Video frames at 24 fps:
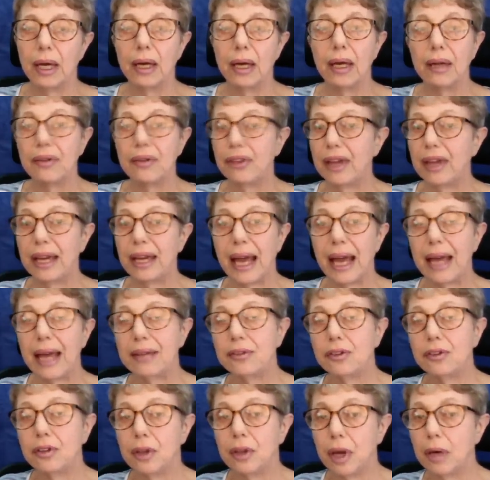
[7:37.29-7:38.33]
they had
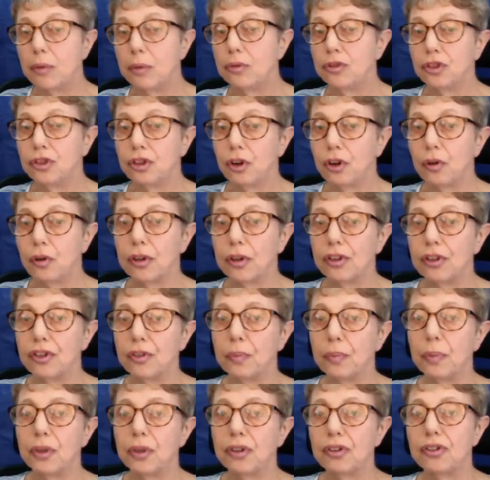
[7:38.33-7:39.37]
no choice
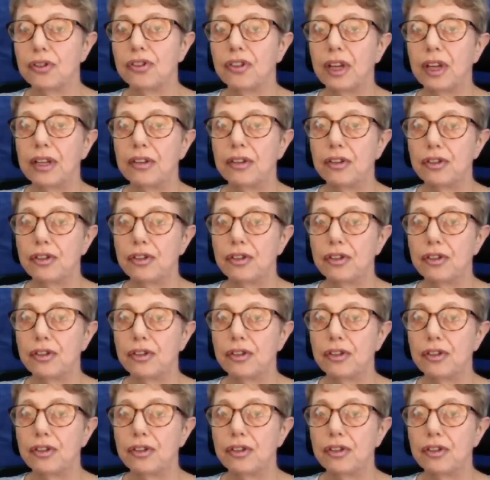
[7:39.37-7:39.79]
but to send